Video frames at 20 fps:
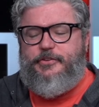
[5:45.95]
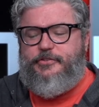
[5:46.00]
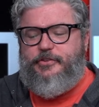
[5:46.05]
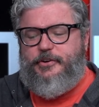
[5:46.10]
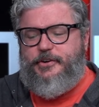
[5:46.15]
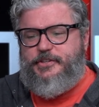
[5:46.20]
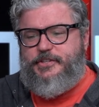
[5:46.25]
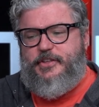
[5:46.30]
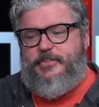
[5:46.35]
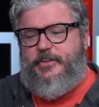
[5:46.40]

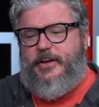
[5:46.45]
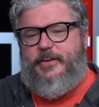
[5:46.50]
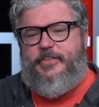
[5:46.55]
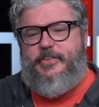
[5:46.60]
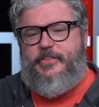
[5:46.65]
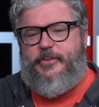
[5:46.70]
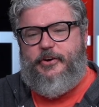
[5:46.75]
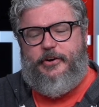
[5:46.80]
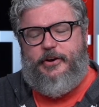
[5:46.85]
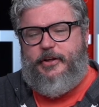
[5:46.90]
concern is that I
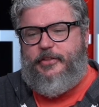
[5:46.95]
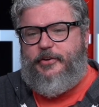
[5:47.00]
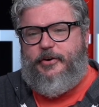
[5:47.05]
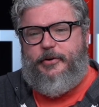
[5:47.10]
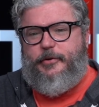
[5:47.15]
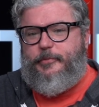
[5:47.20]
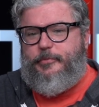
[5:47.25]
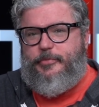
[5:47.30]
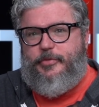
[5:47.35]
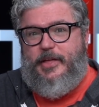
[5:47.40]
think they're
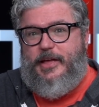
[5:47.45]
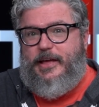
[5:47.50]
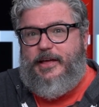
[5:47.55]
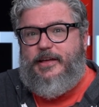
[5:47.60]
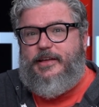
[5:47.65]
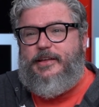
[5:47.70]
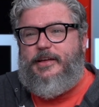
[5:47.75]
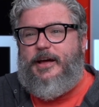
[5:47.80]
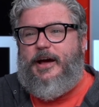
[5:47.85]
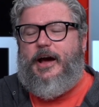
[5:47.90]
they're
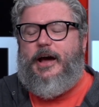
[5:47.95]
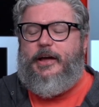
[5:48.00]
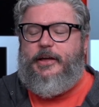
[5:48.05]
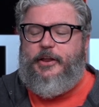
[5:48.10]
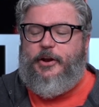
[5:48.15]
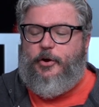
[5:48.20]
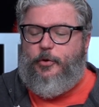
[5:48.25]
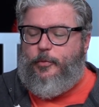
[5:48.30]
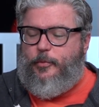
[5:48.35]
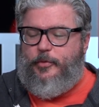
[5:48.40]
they,
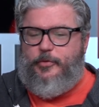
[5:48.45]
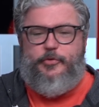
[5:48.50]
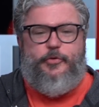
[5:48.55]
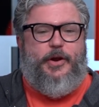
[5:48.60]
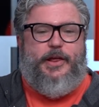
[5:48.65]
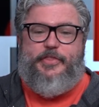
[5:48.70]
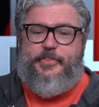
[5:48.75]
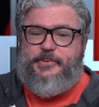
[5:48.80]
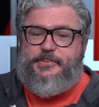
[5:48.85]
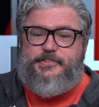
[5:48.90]
you know,
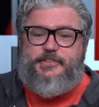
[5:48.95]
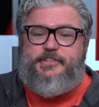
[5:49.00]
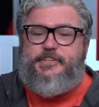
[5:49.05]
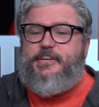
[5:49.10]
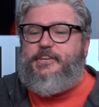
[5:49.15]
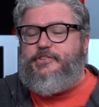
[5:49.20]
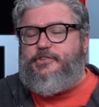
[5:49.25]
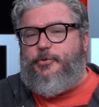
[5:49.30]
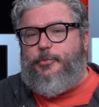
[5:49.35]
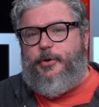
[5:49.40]
granted this is a
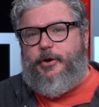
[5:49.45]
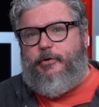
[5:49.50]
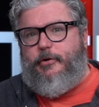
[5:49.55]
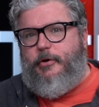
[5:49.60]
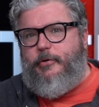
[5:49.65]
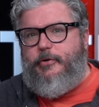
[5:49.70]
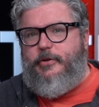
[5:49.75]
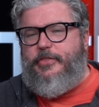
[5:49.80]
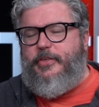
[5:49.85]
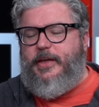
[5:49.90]
teaser, we don't
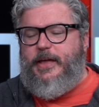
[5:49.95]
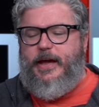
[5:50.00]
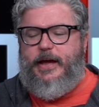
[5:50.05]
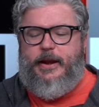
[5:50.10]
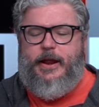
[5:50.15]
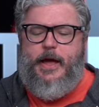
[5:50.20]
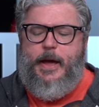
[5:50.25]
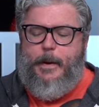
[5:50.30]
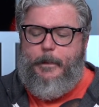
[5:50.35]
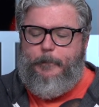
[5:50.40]
know anything
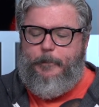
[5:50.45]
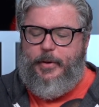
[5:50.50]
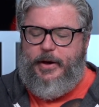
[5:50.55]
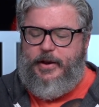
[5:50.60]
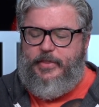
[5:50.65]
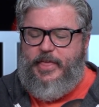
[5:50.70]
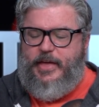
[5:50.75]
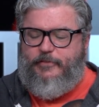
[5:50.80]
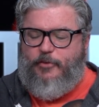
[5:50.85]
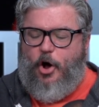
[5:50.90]
yet,
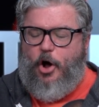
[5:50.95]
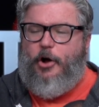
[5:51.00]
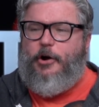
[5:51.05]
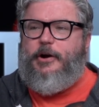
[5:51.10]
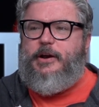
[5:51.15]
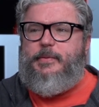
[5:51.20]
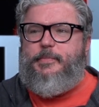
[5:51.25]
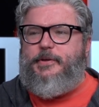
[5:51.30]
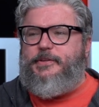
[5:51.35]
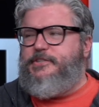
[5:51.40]
but they've
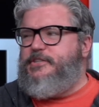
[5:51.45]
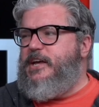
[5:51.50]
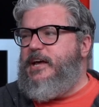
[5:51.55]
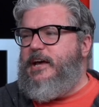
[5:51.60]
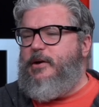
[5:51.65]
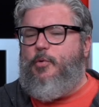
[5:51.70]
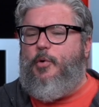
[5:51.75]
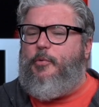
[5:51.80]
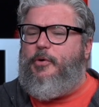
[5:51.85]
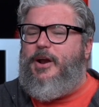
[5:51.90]
already been
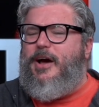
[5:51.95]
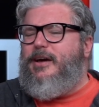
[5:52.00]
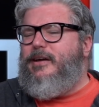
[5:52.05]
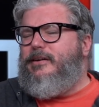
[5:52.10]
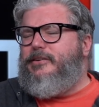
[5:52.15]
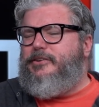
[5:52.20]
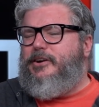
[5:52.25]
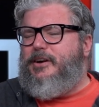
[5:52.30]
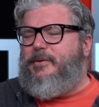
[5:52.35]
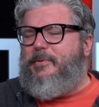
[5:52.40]
saying, well, we're not
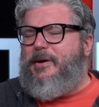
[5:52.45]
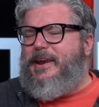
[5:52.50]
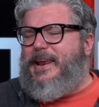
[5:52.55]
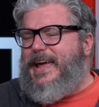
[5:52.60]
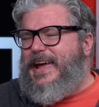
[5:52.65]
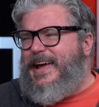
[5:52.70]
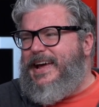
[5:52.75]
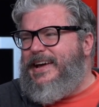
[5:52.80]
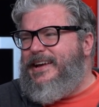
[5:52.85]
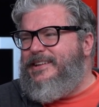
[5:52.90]
going to talk about
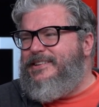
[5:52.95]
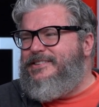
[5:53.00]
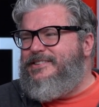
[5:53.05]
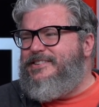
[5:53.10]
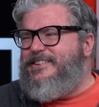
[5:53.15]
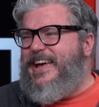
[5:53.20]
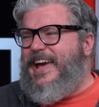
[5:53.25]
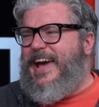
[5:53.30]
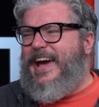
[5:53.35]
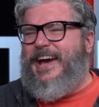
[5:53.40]

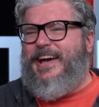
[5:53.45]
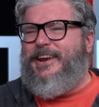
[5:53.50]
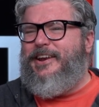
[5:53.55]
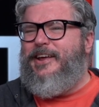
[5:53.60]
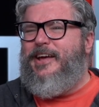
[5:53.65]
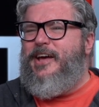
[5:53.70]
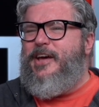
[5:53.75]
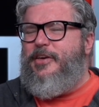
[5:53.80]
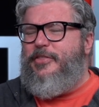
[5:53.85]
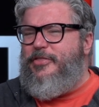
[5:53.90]
AIDS, and
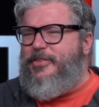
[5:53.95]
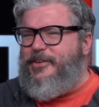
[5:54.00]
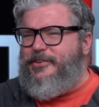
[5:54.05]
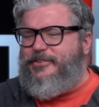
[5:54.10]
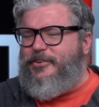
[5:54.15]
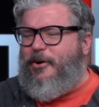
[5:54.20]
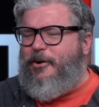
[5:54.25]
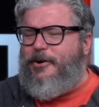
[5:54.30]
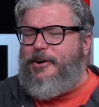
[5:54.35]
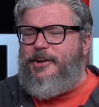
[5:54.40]

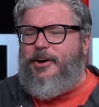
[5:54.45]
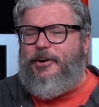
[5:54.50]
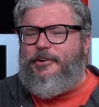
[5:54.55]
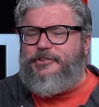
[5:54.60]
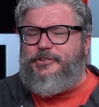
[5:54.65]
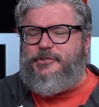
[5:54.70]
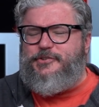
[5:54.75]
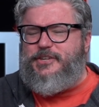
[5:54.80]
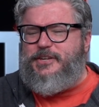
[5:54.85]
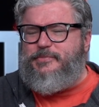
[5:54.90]
this already
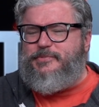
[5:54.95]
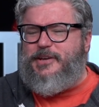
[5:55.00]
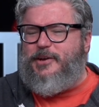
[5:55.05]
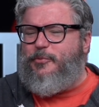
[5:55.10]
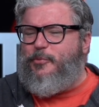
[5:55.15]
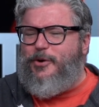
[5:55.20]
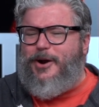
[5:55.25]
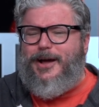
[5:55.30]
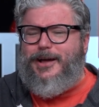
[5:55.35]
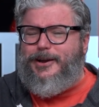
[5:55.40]
also seems like
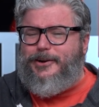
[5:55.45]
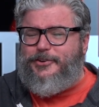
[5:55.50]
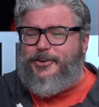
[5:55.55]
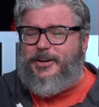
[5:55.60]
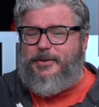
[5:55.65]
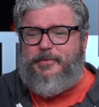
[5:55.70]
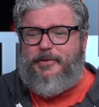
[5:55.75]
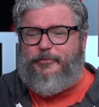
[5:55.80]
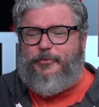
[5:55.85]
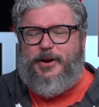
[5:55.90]
we're not going to
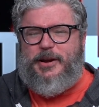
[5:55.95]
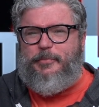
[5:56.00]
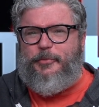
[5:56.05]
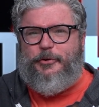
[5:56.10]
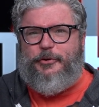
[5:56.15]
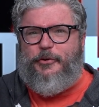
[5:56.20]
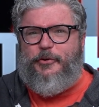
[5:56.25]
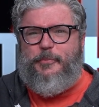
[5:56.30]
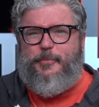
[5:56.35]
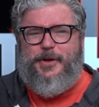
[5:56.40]
talk about Freddie
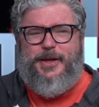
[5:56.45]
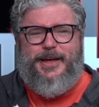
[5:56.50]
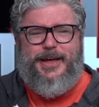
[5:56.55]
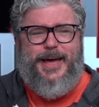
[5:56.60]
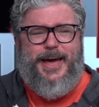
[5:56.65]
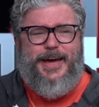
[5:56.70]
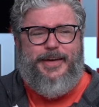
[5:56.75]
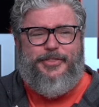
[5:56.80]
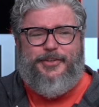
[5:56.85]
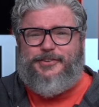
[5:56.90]
Mercury being
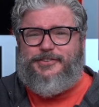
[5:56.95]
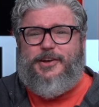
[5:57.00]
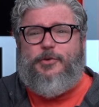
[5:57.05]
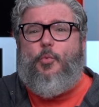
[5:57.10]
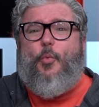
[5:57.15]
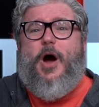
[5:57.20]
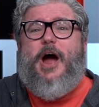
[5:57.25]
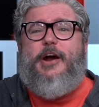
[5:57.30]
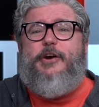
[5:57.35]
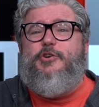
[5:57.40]
gay. Then it's like,
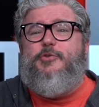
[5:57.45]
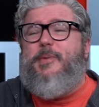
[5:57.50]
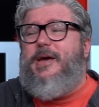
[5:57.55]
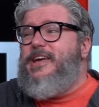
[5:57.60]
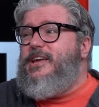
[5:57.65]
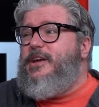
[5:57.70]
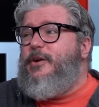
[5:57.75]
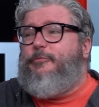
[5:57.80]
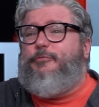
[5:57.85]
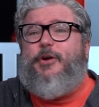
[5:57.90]
why are you
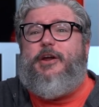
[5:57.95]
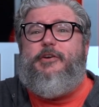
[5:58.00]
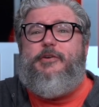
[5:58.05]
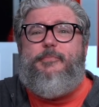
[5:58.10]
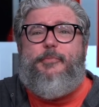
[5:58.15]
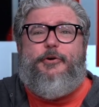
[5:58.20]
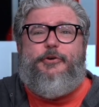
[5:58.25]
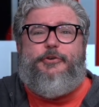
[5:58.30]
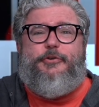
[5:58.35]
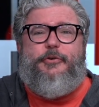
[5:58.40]
making a Freddie
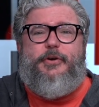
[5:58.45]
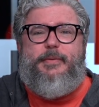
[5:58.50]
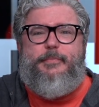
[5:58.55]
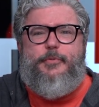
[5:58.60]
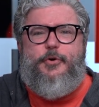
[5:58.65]
Mercury